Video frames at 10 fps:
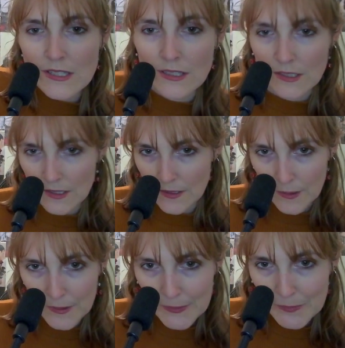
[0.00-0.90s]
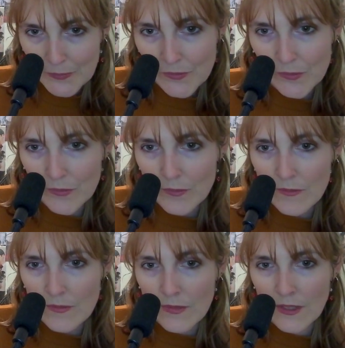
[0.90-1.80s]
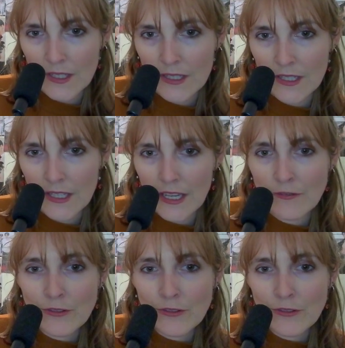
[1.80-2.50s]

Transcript: Even